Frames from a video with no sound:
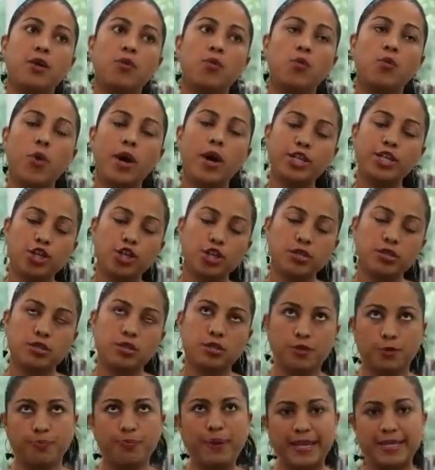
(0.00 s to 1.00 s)
when you're
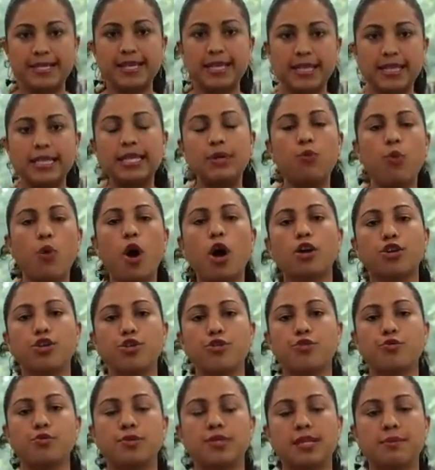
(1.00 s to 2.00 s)
to basically walk you
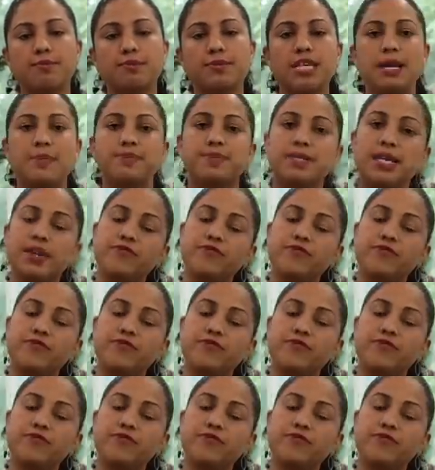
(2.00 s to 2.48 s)
through some tips